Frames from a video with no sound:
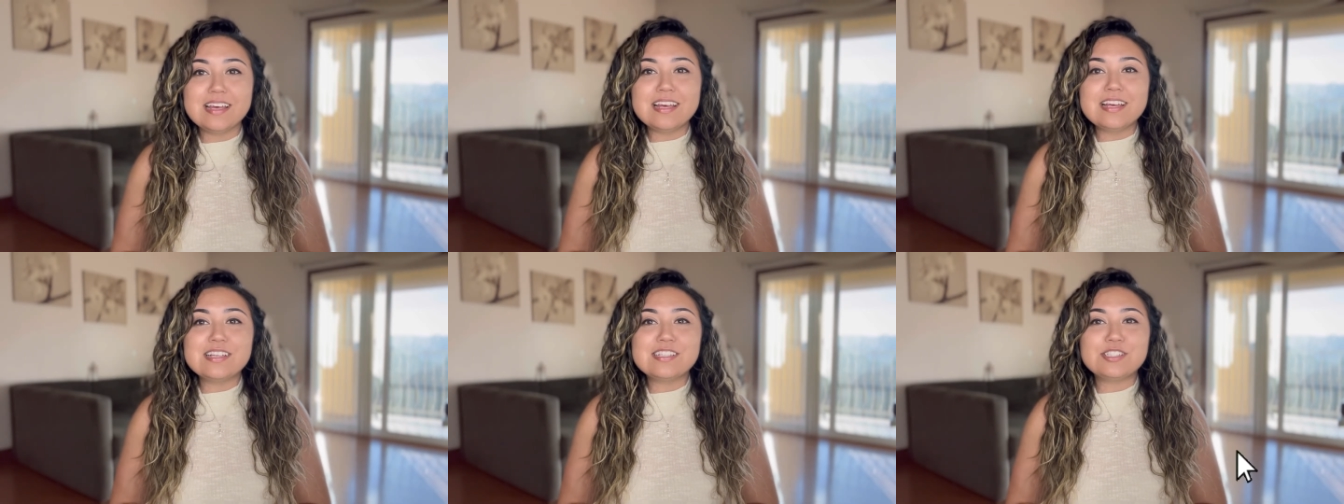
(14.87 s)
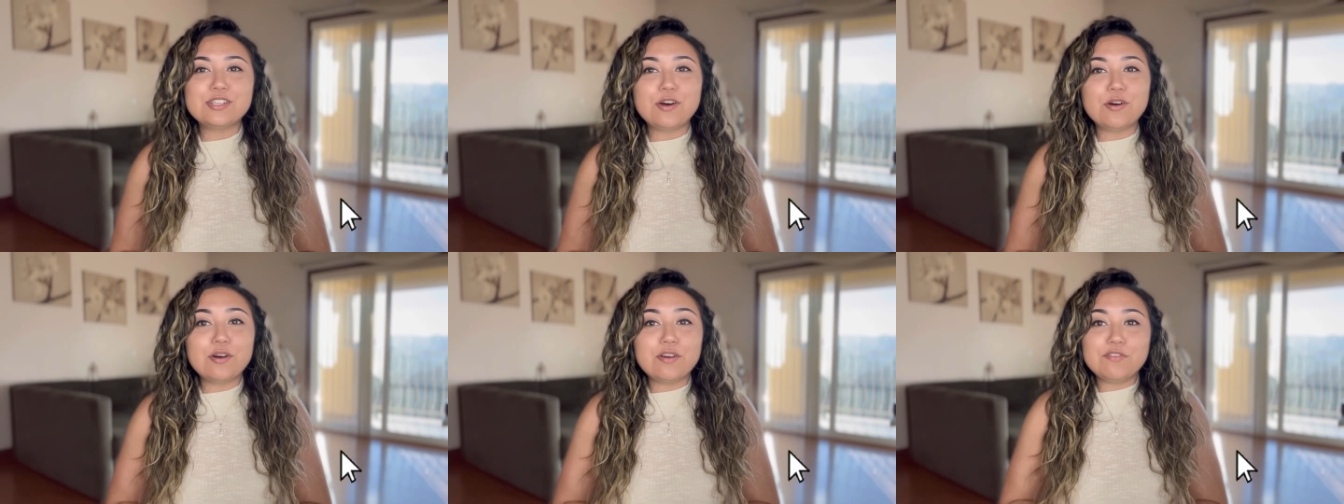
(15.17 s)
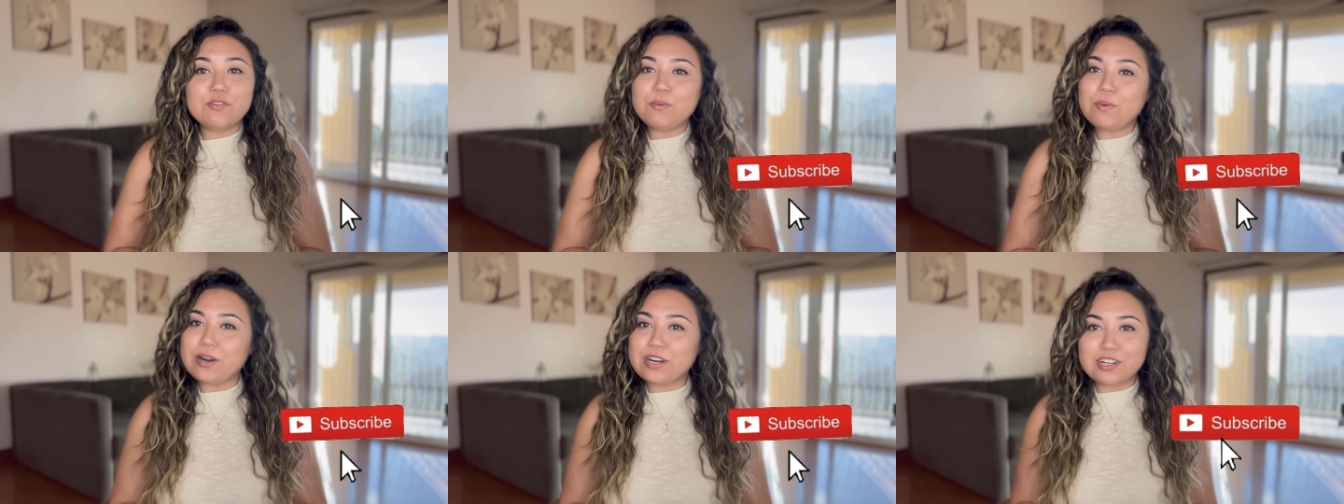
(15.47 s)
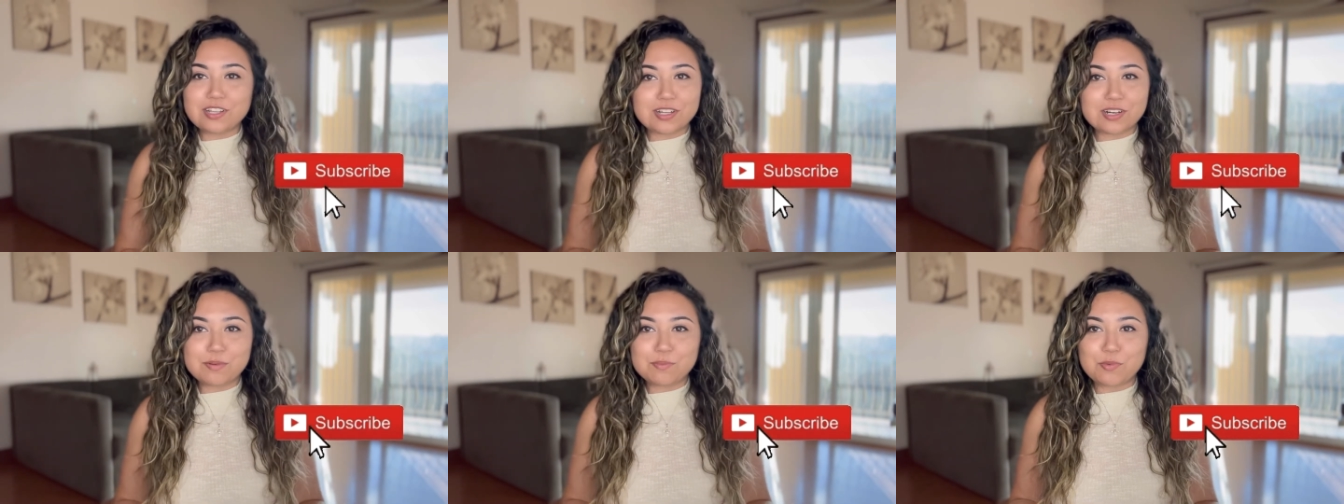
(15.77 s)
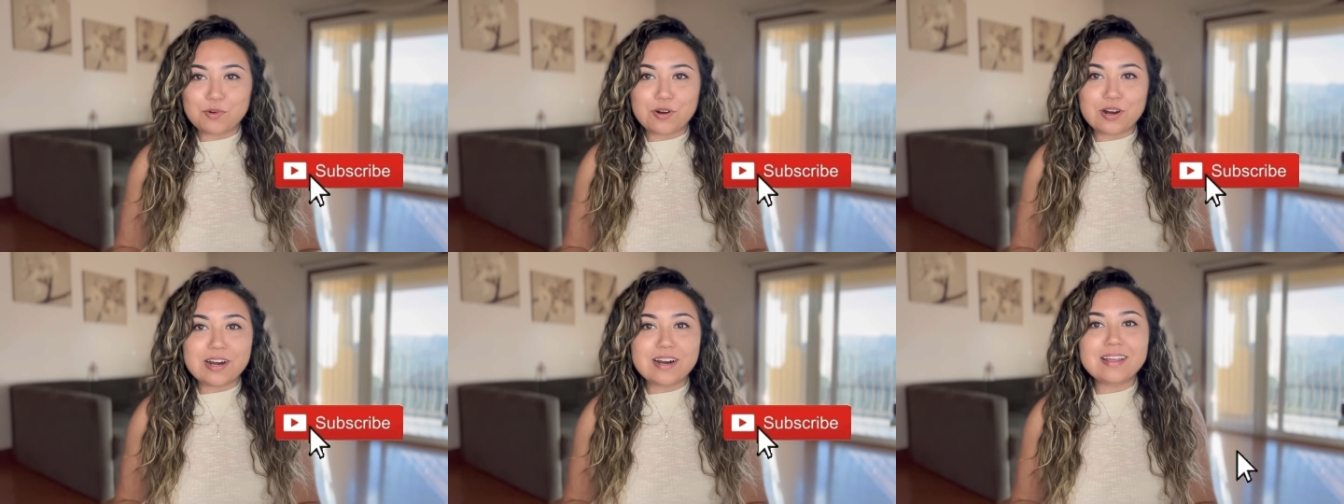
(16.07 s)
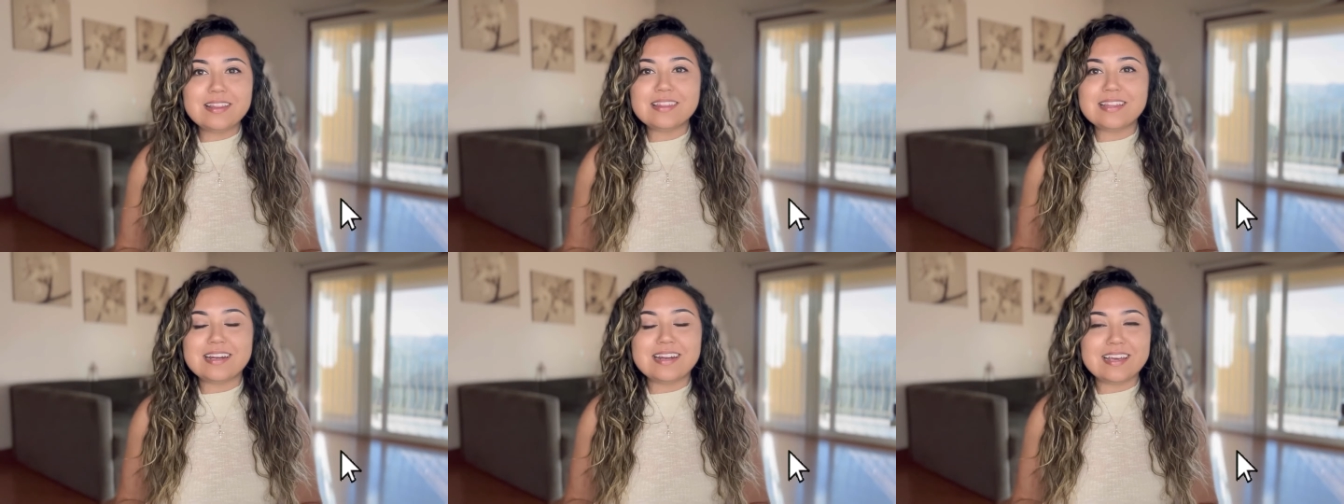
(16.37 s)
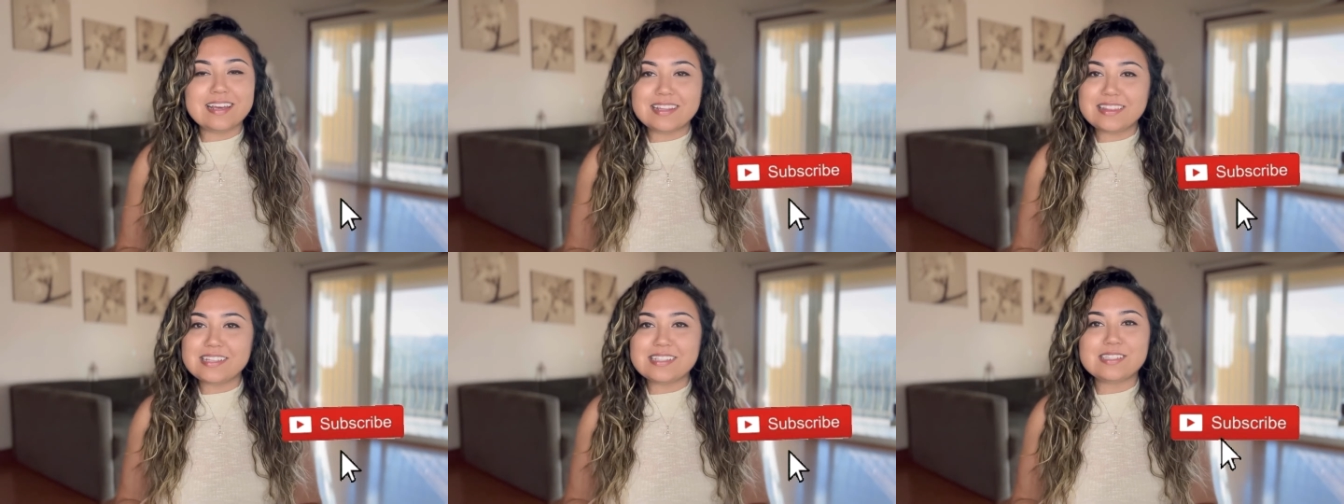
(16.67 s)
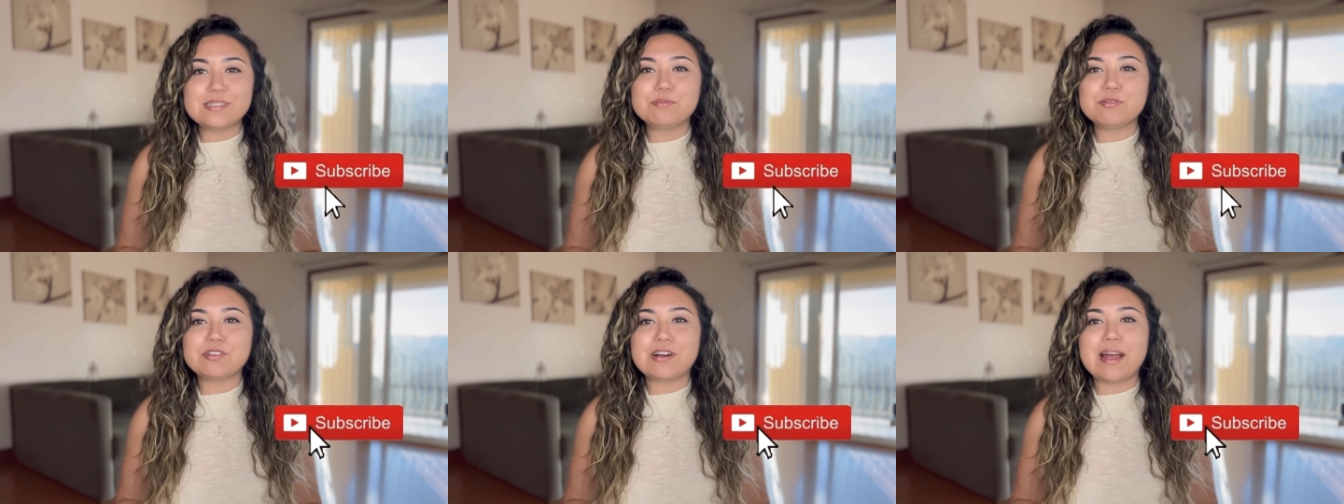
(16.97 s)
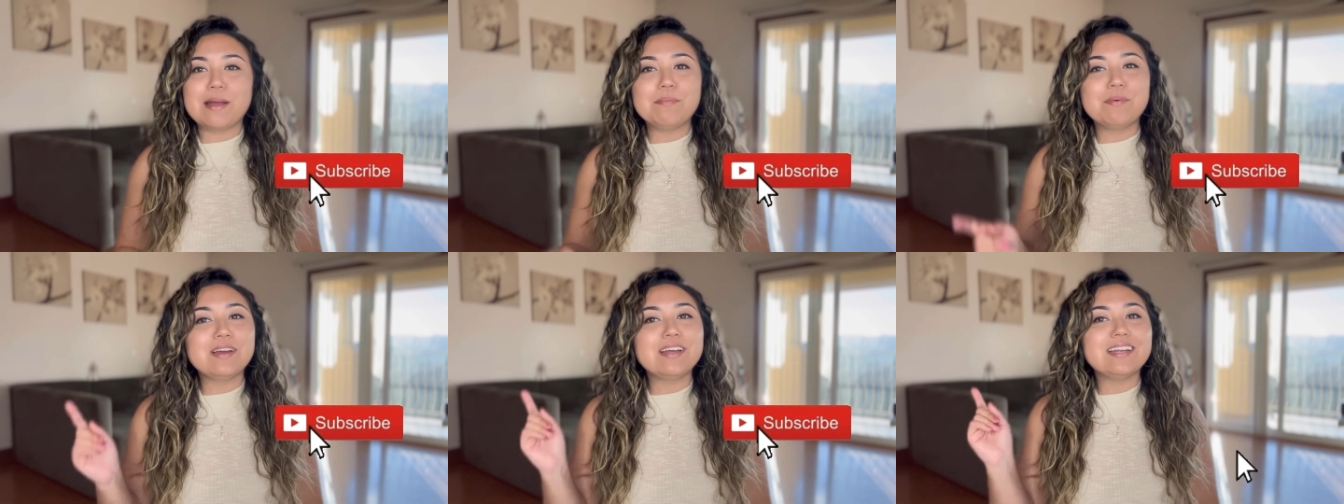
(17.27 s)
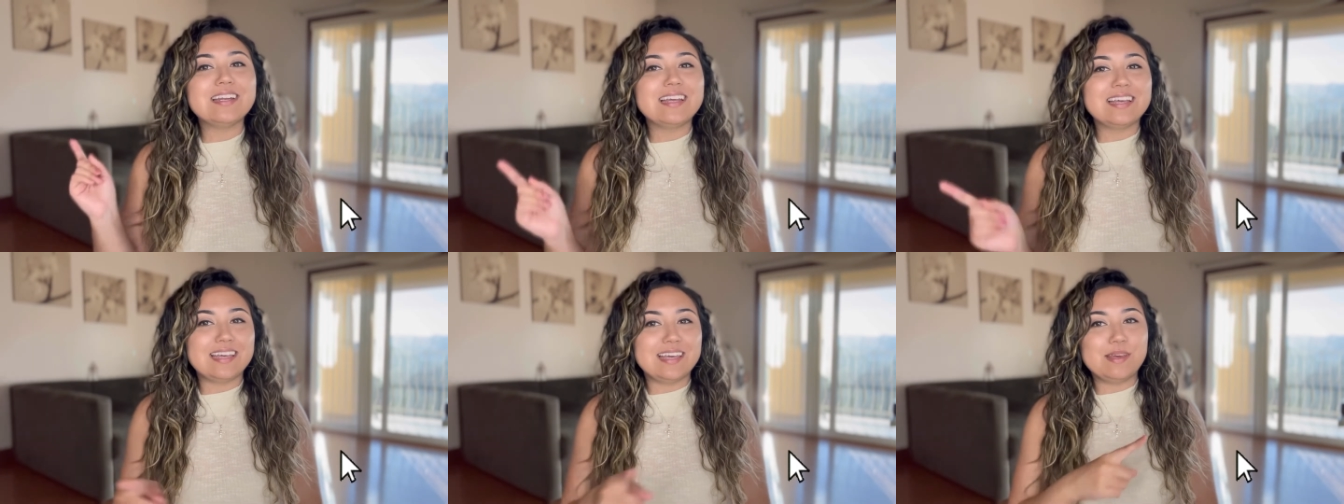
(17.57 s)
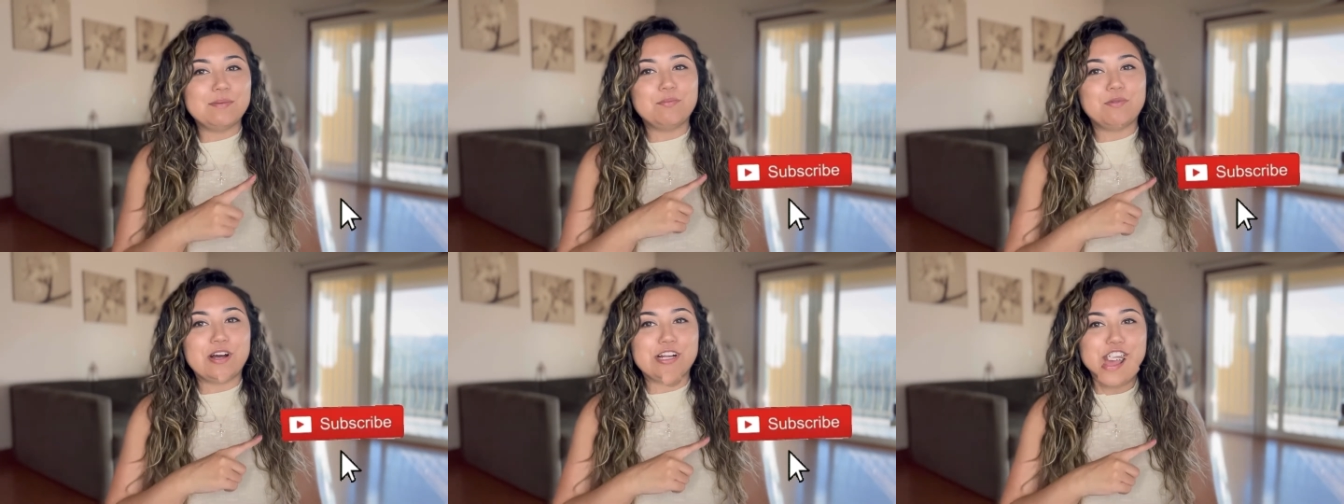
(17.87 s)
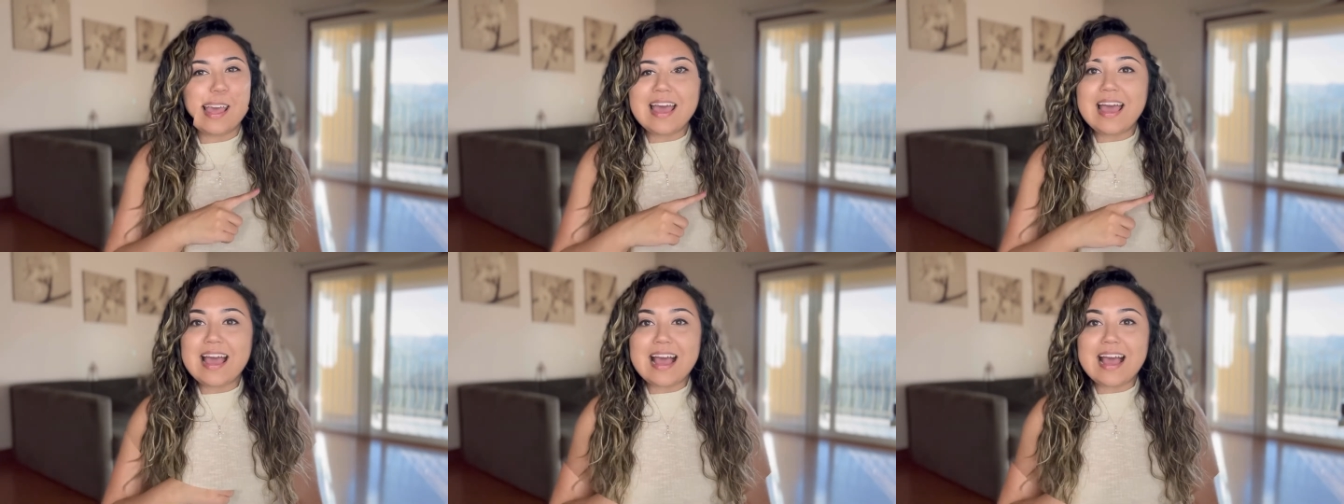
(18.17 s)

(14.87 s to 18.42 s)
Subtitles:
So if you want to learn more, then hit the subscribe button and keep watching.